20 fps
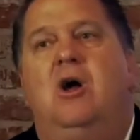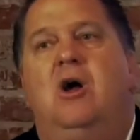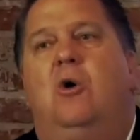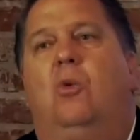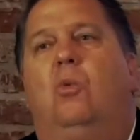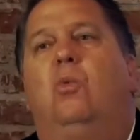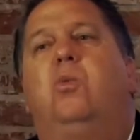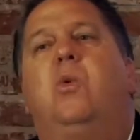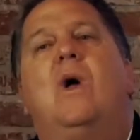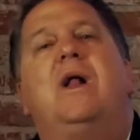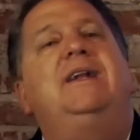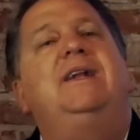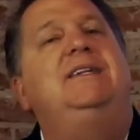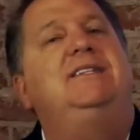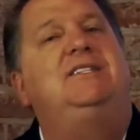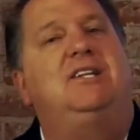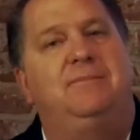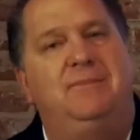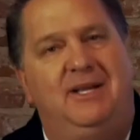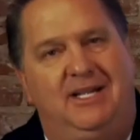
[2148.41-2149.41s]
running
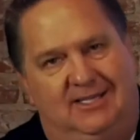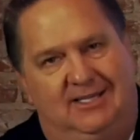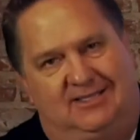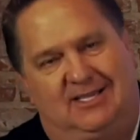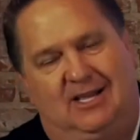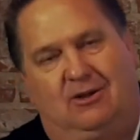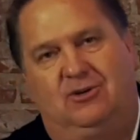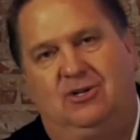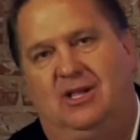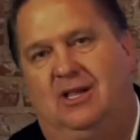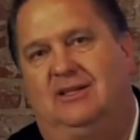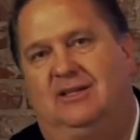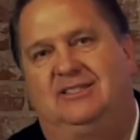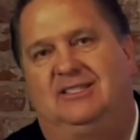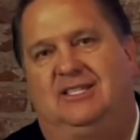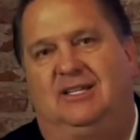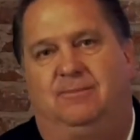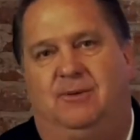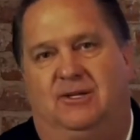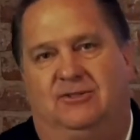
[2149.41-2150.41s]
to meet a seller to that
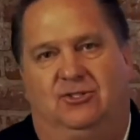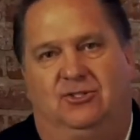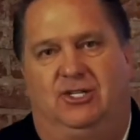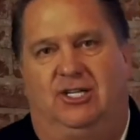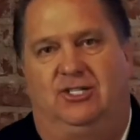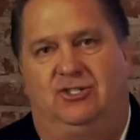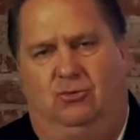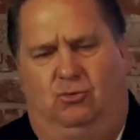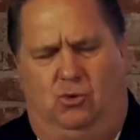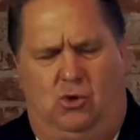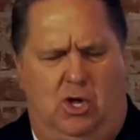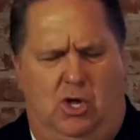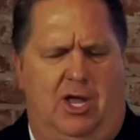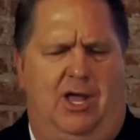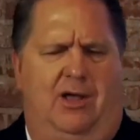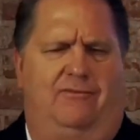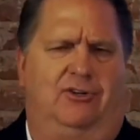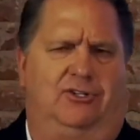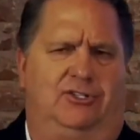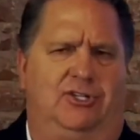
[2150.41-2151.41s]
listing presentation. Well, I
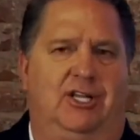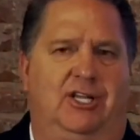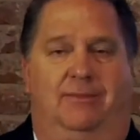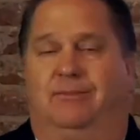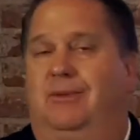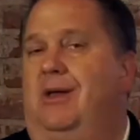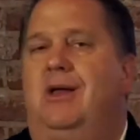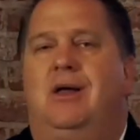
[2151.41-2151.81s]
have a team.